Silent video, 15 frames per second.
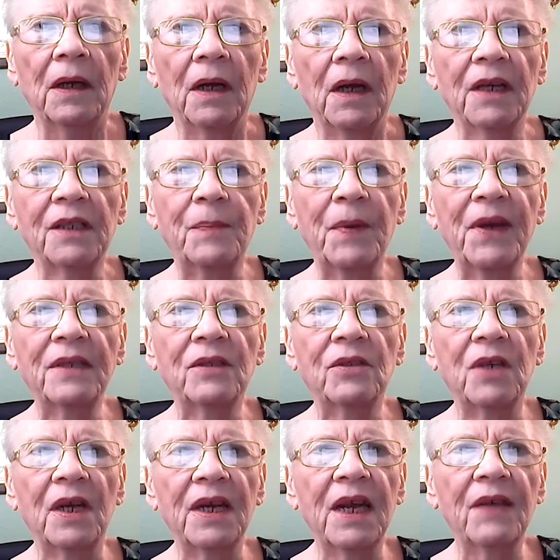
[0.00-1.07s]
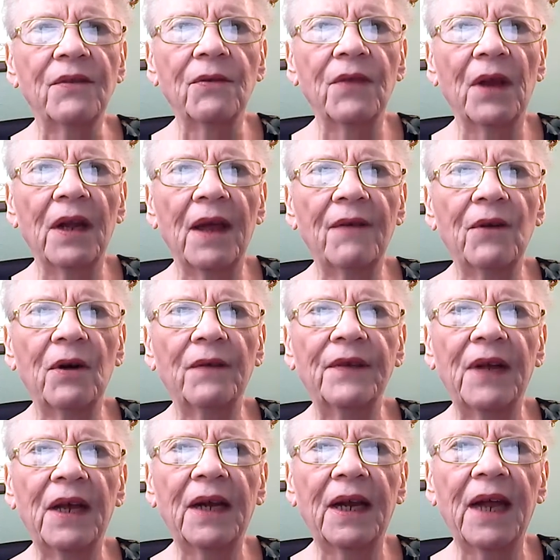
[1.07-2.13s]
It speaks to either the level of
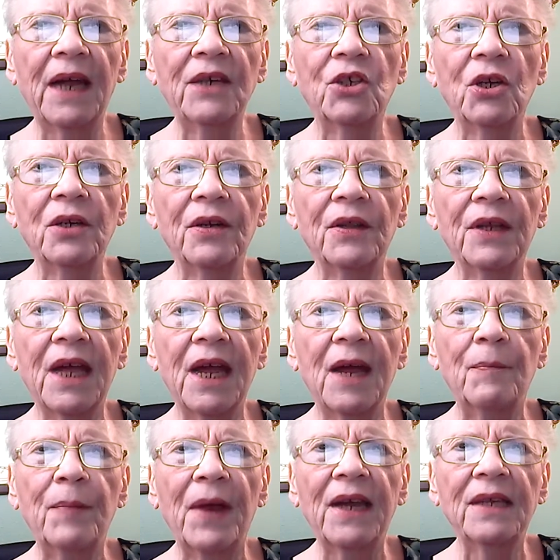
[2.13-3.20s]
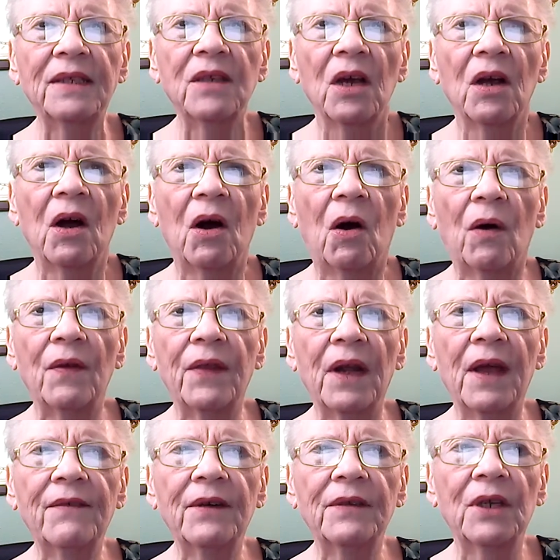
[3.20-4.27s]
dedication to the campaigns or the
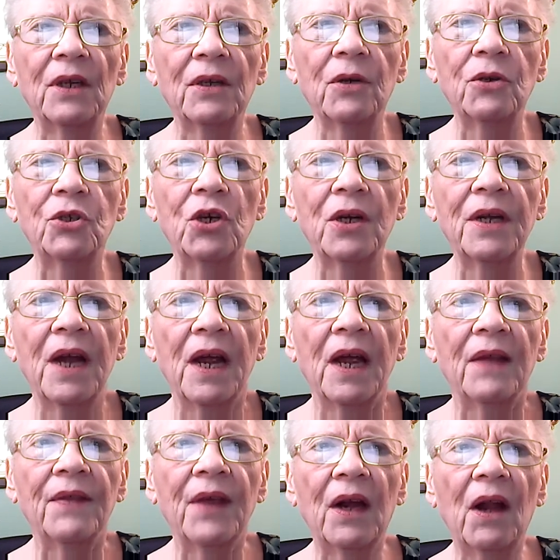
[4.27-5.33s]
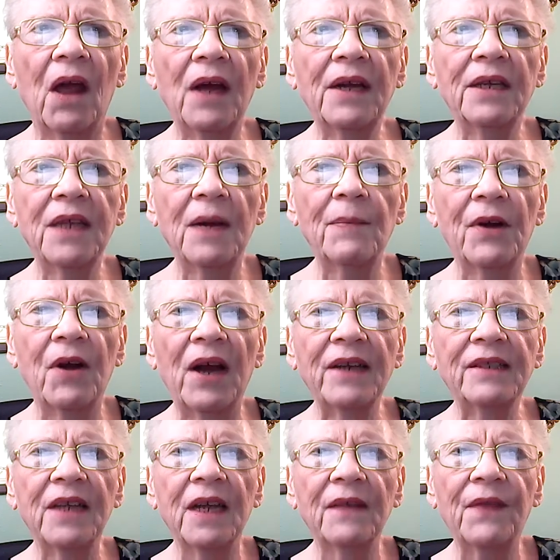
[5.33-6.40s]
level of delusion that a lot of
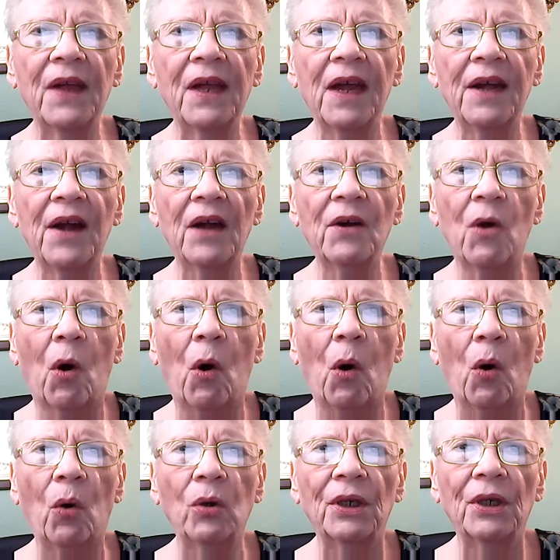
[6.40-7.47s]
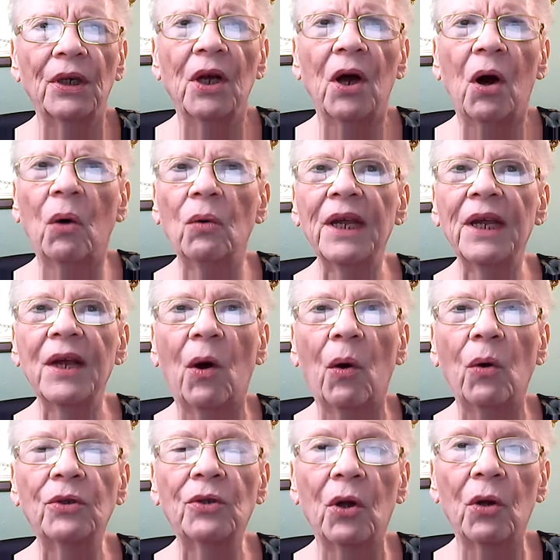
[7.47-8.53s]
Democrats think they cannot only
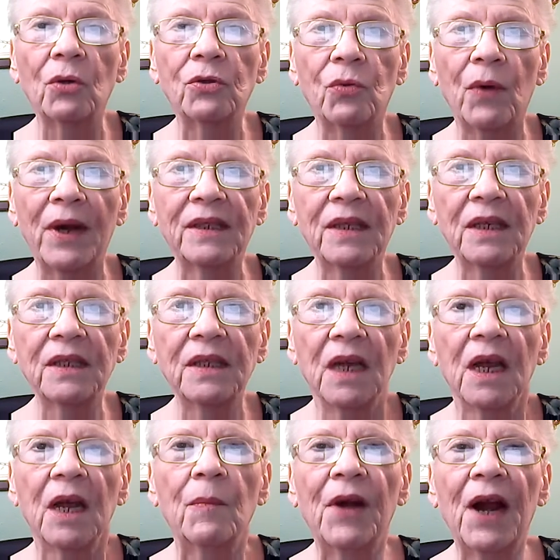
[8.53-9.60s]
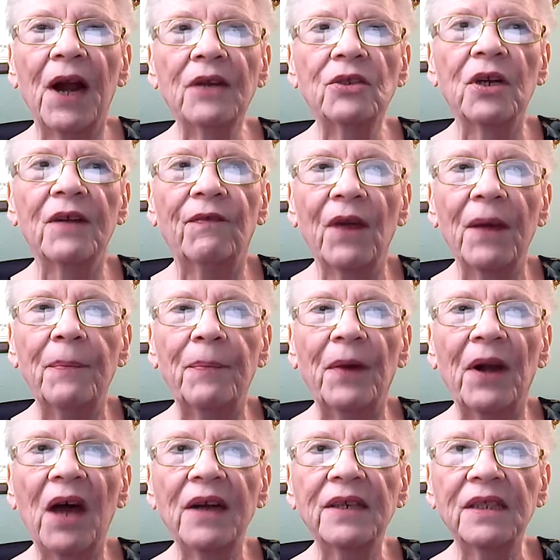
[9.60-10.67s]
hold close races, but actually flip a
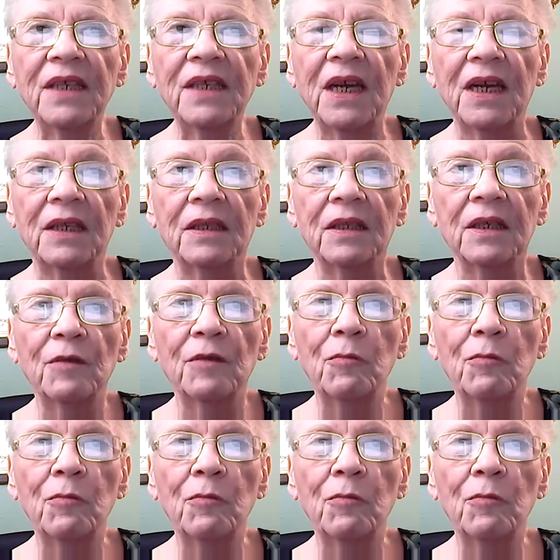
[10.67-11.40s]
lot of seats.